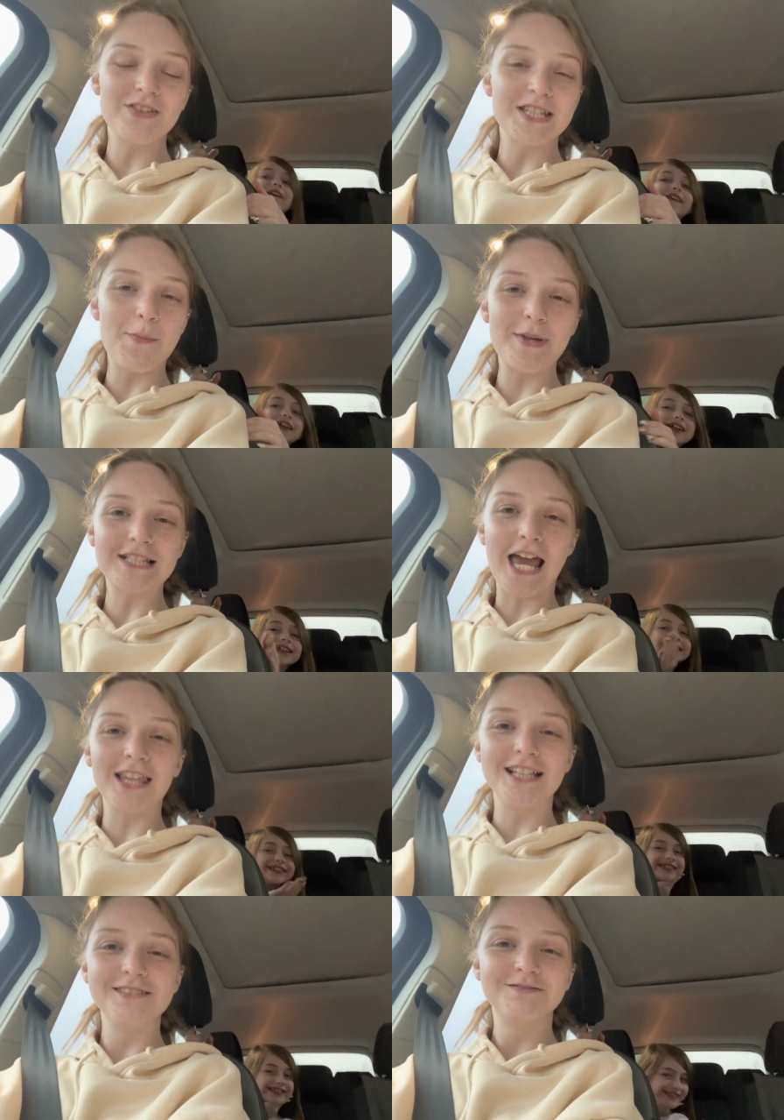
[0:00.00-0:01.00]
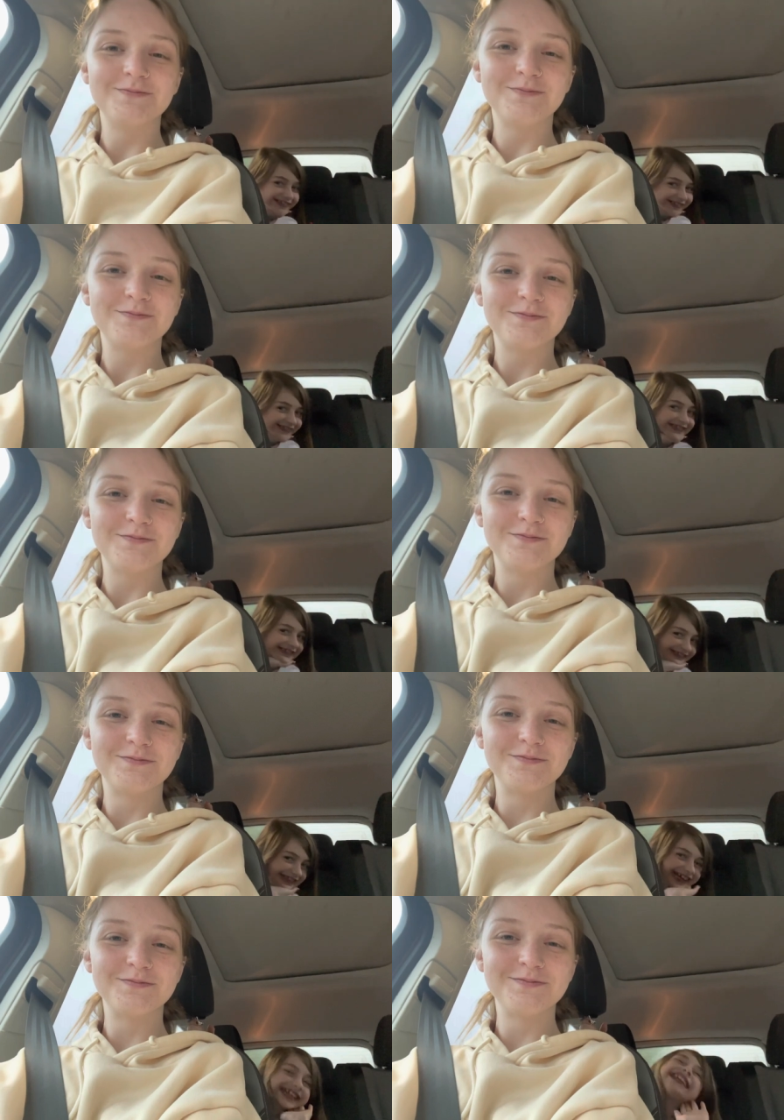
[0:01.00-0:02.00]
what's up? It's Kaitlan.
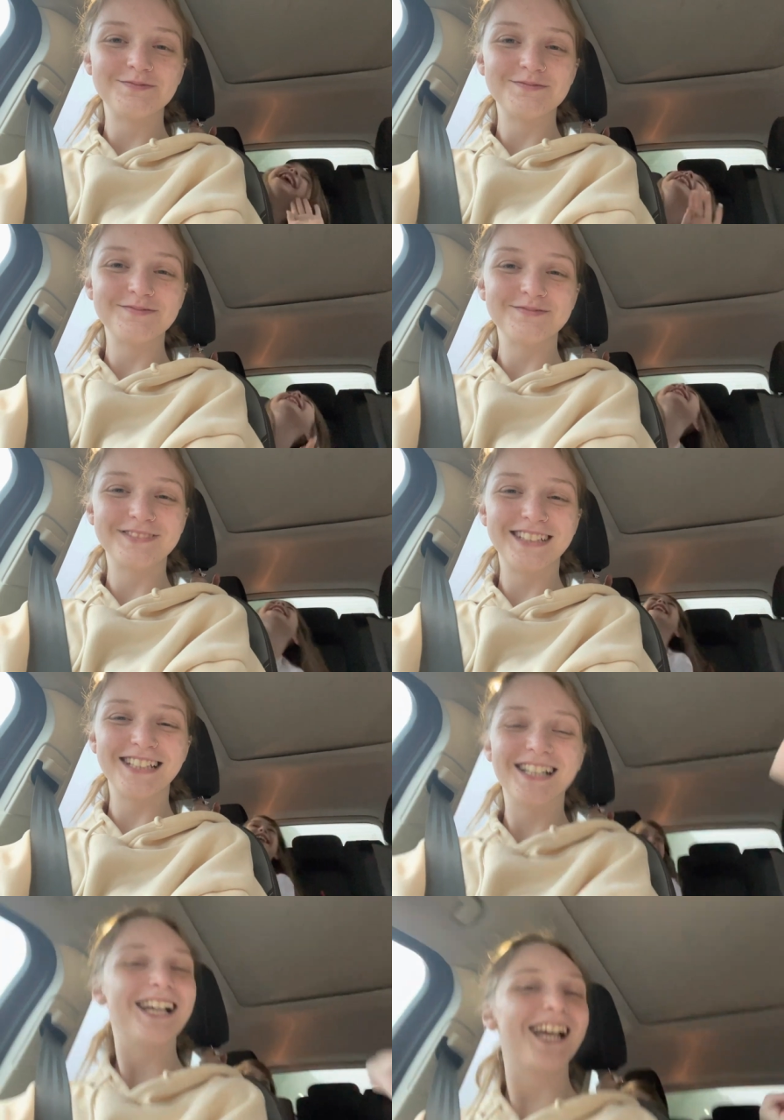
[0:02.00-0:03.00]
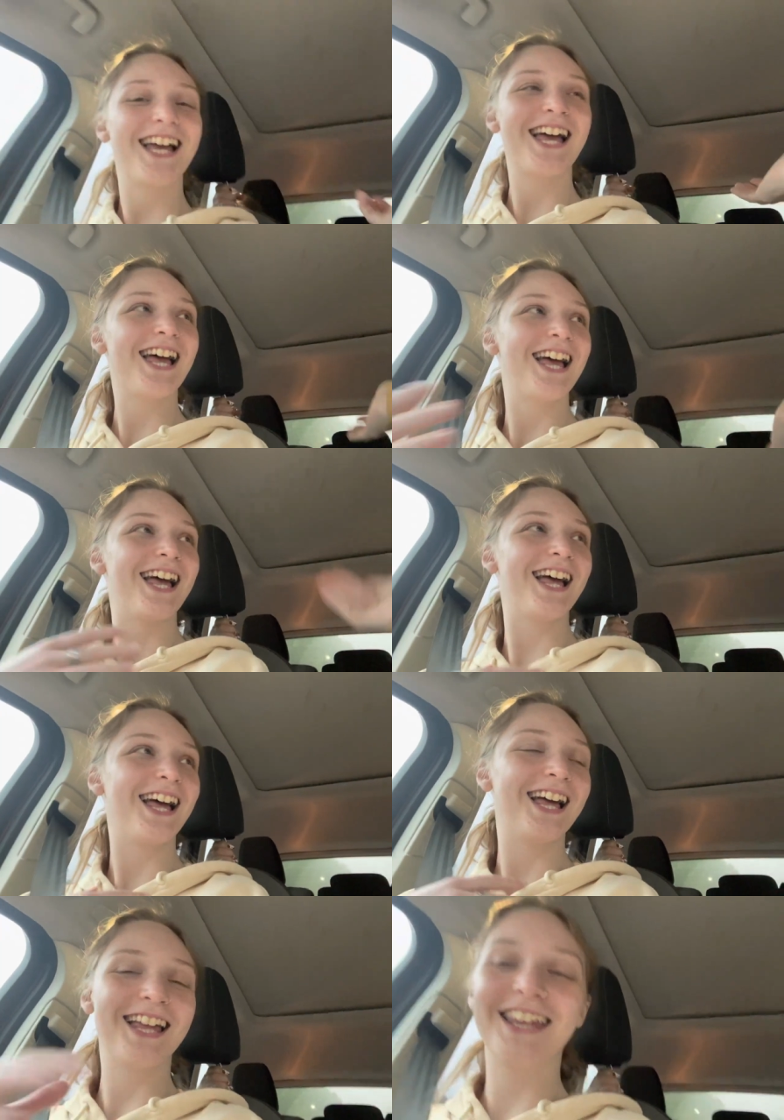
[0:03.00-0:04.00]
And Kaylee. No, get
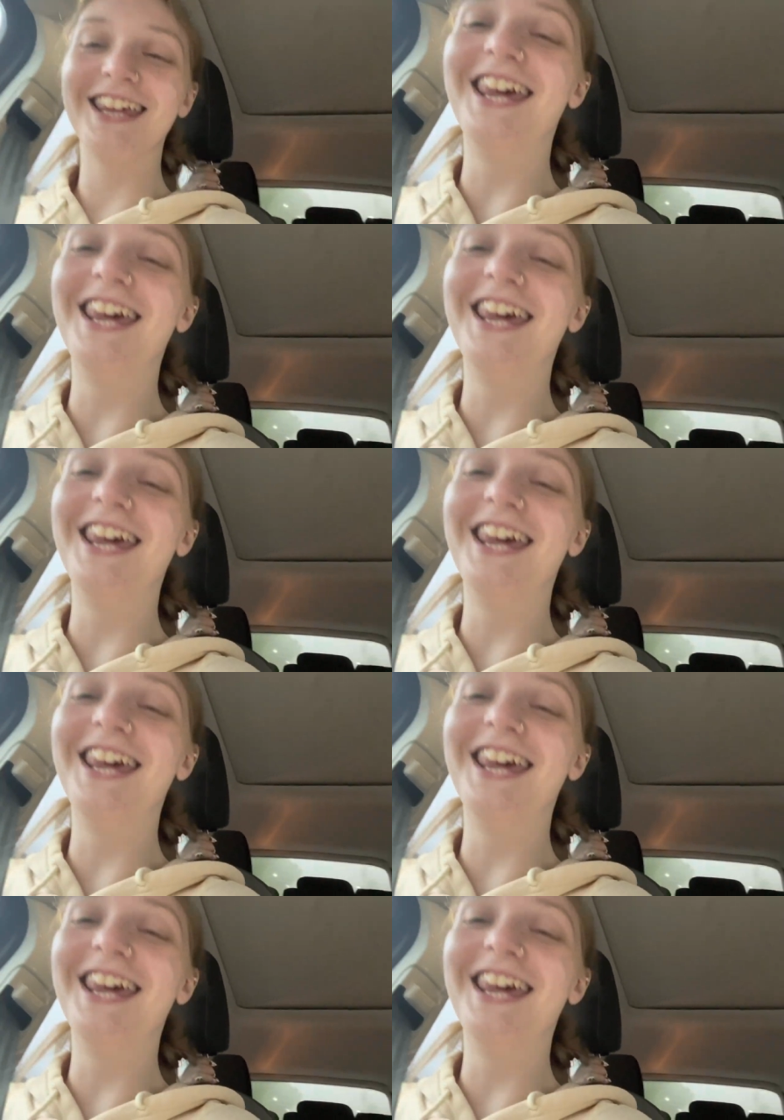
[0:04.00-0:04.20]
up here, so